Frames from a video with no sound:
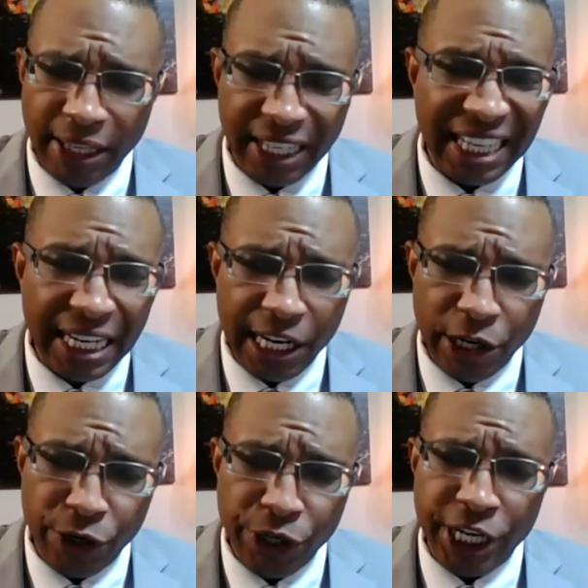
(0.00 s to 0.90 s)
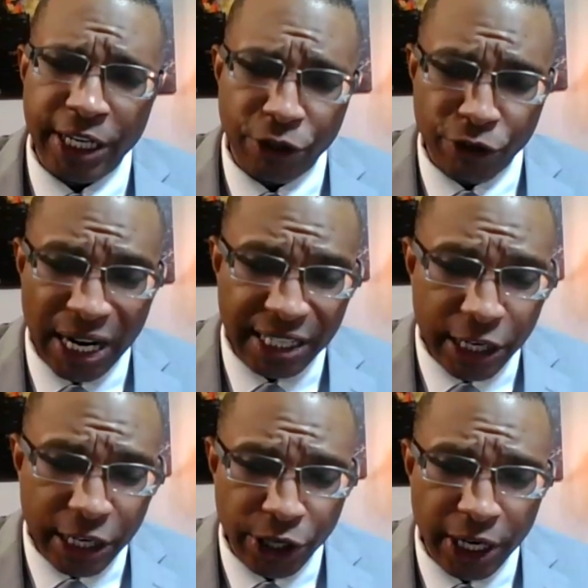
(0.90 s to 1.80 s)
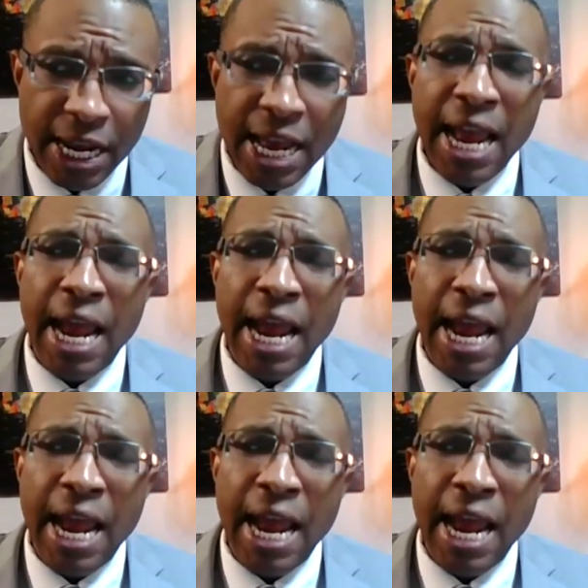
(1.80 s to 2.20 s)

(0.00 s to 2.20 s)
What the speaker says: the clean energy transition.